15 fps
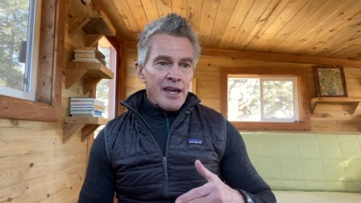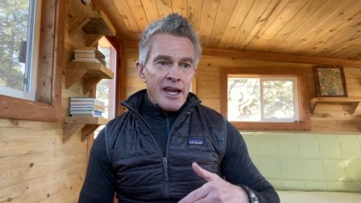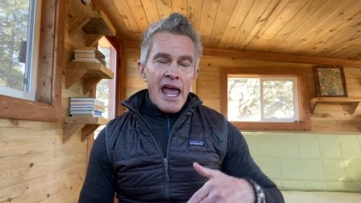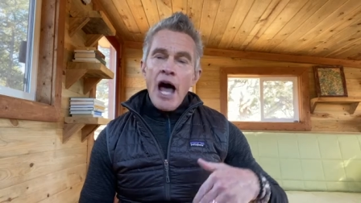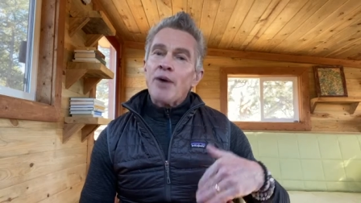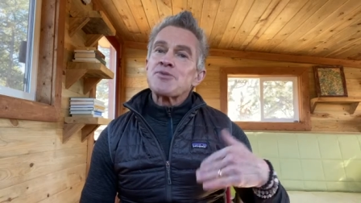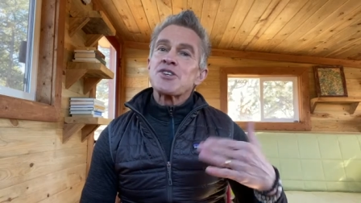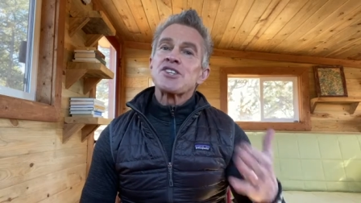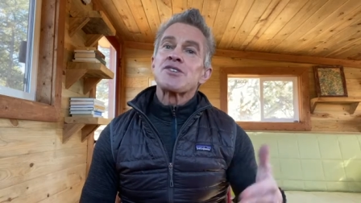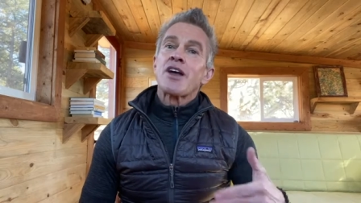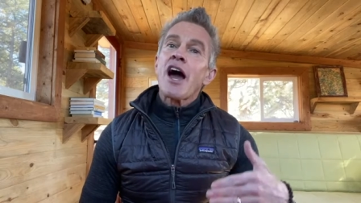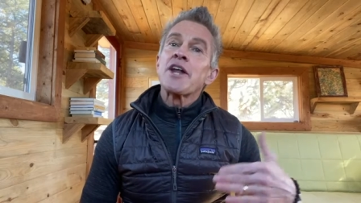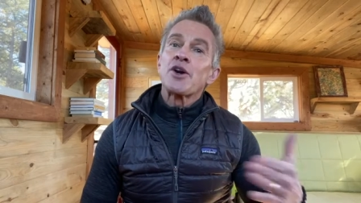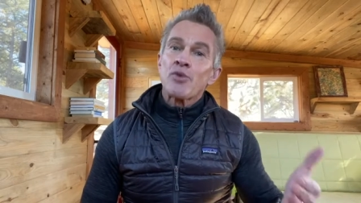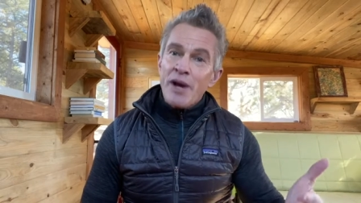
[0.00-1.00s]
It helps us
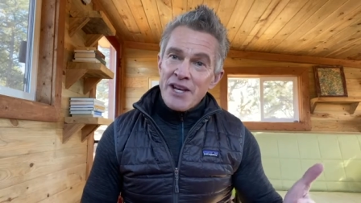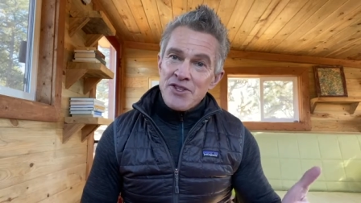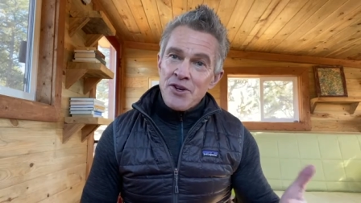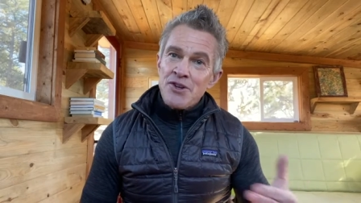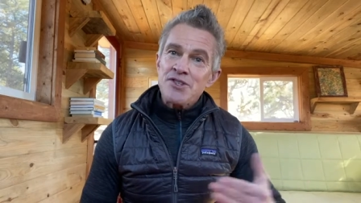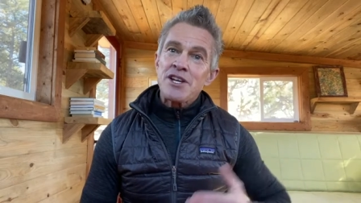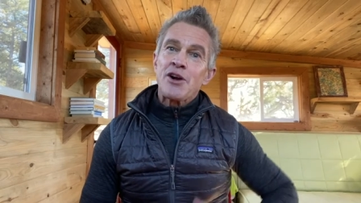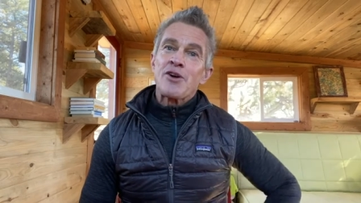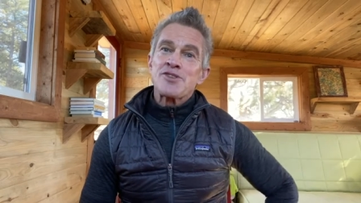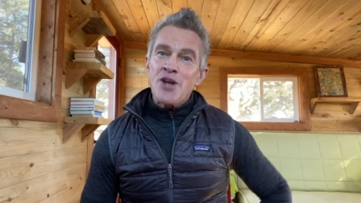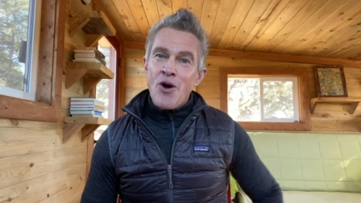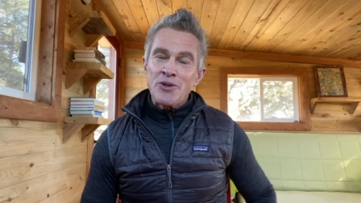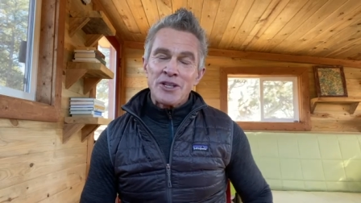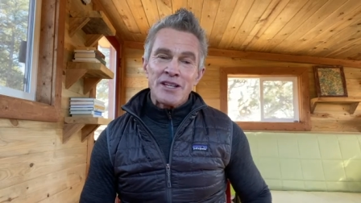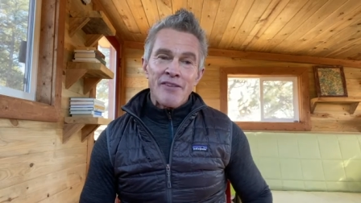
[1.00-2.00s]
kind of raise our
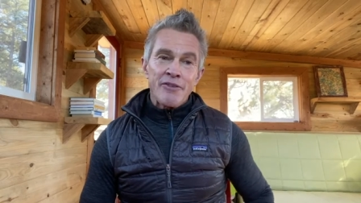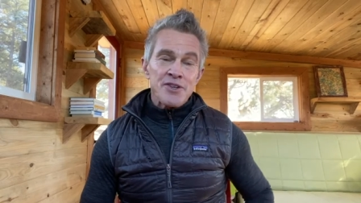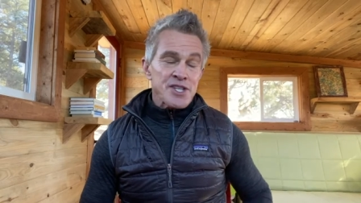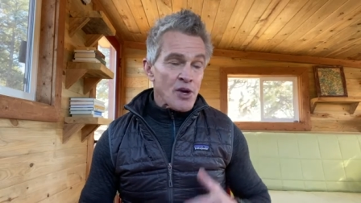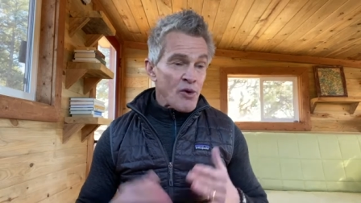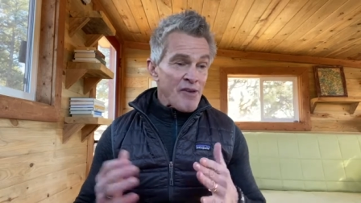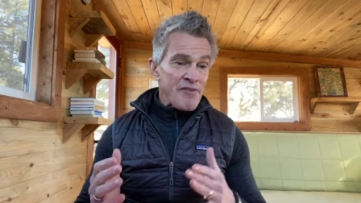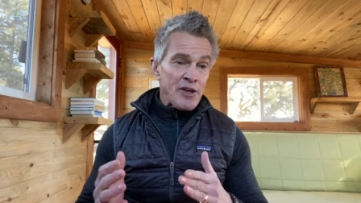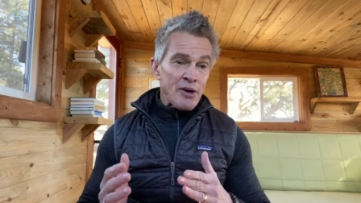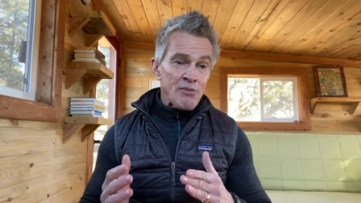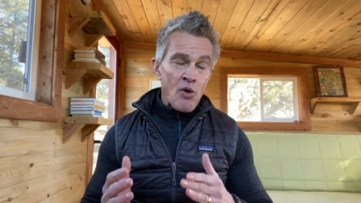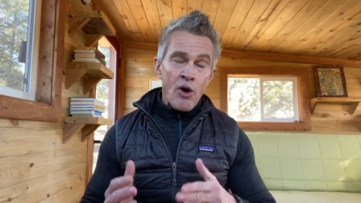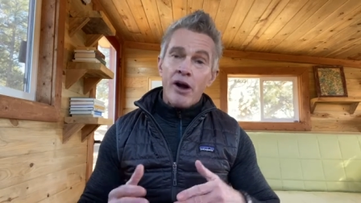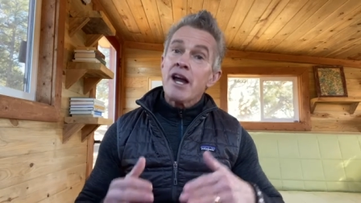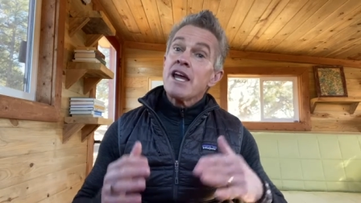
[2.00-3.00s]
serotonin levels so we feel
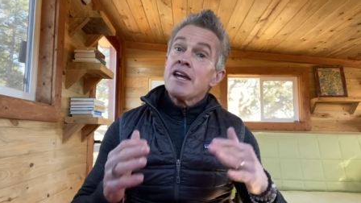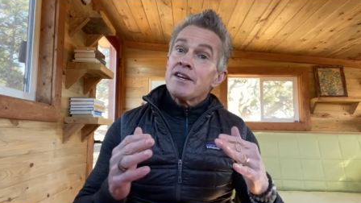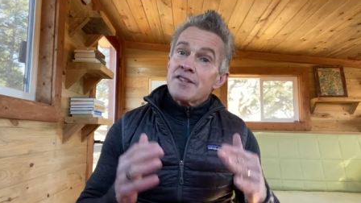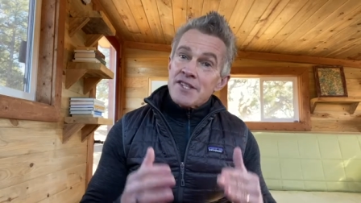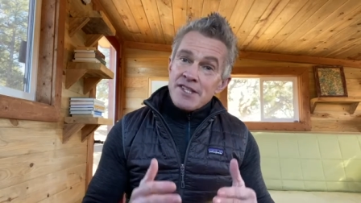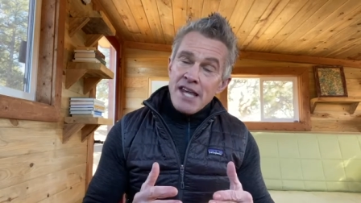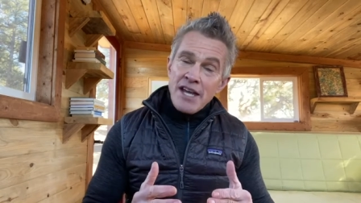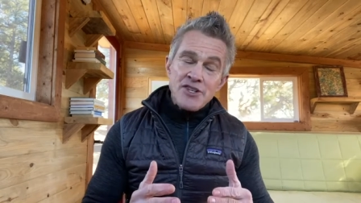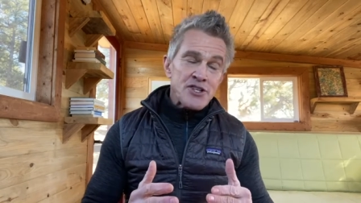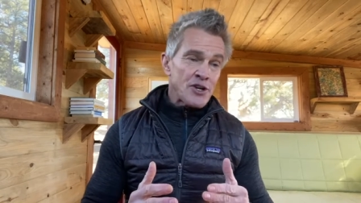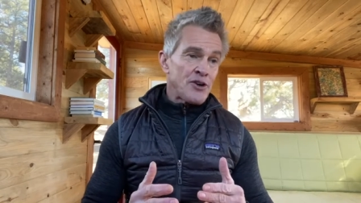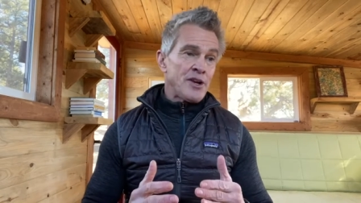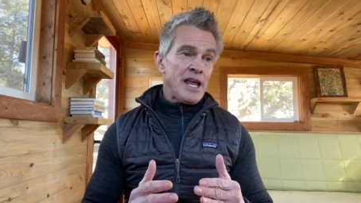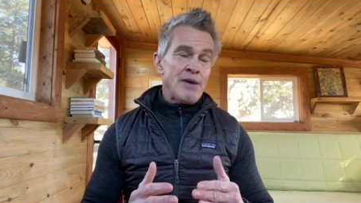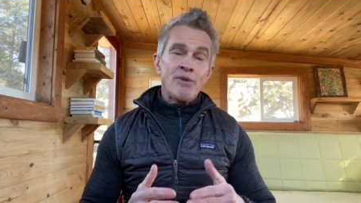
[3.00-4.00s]
more
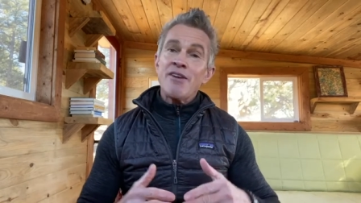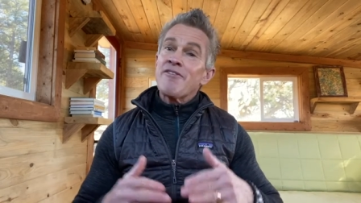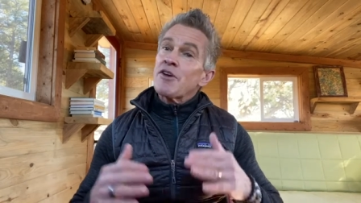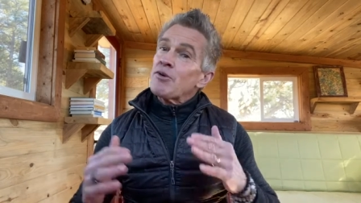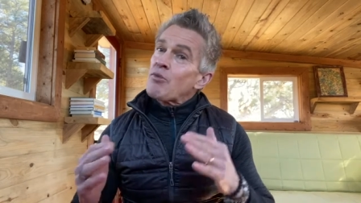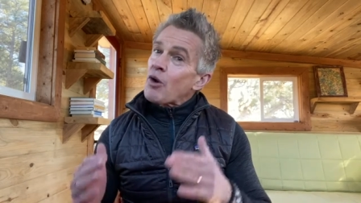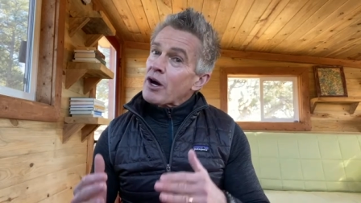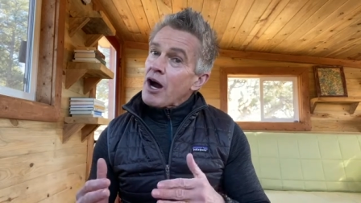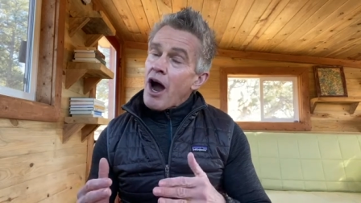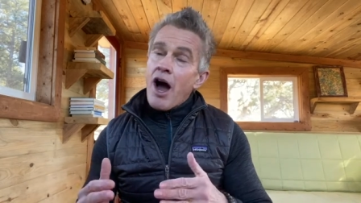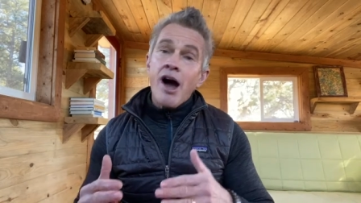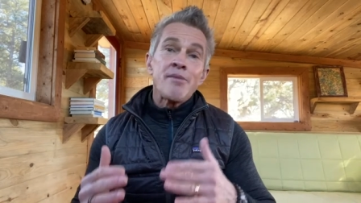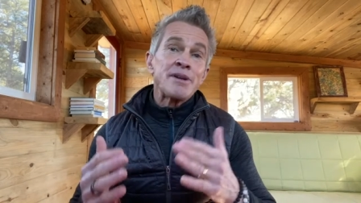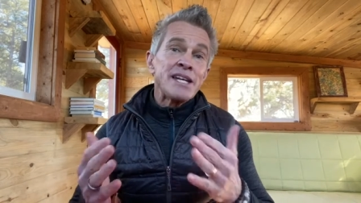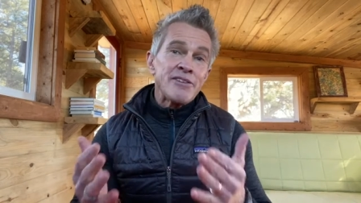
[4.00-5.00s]
centered and we feel more
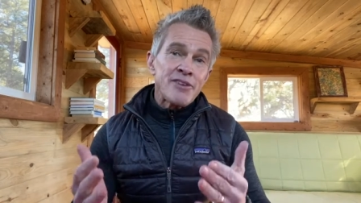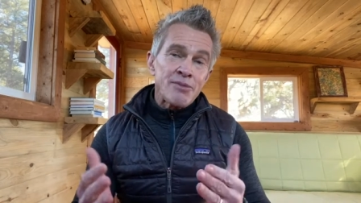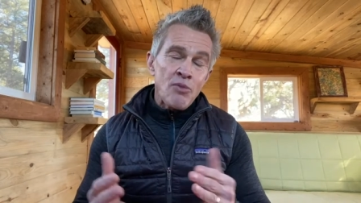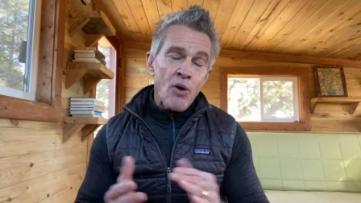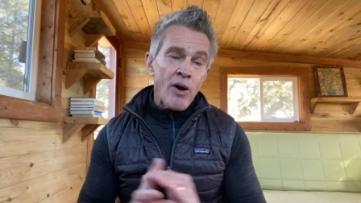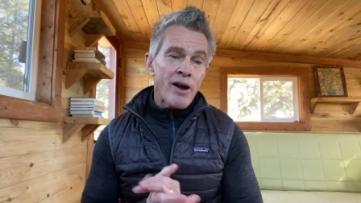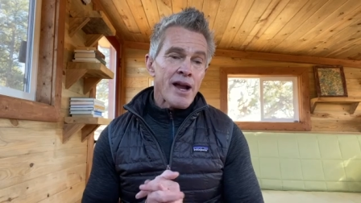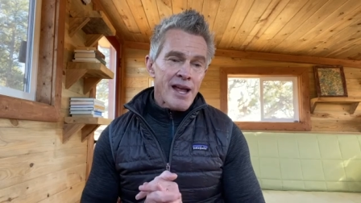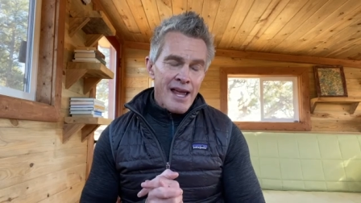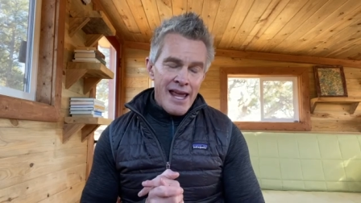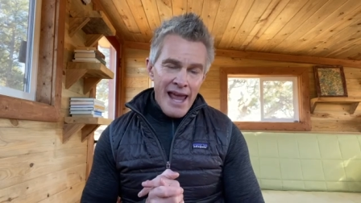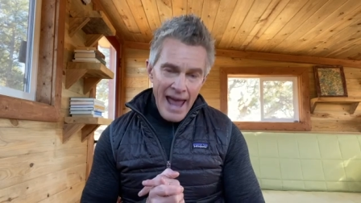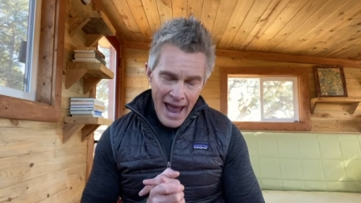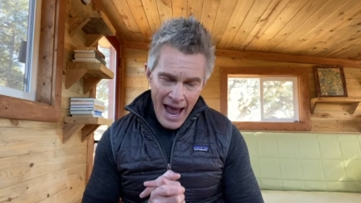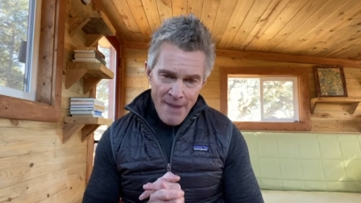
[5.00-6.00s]
calm and even more
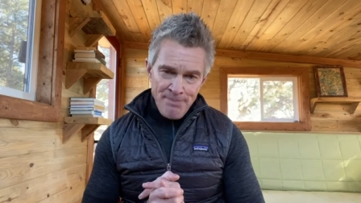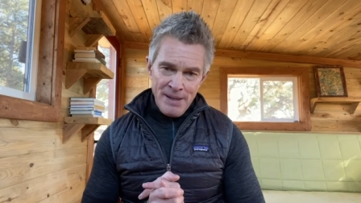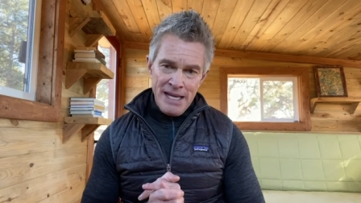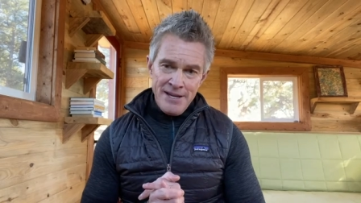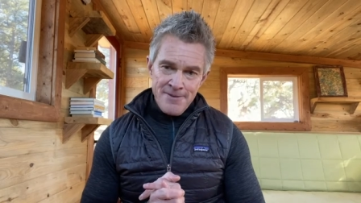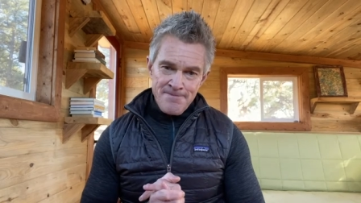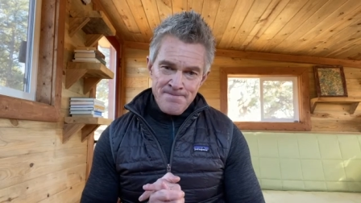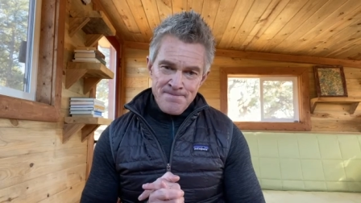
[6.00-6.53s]
happy.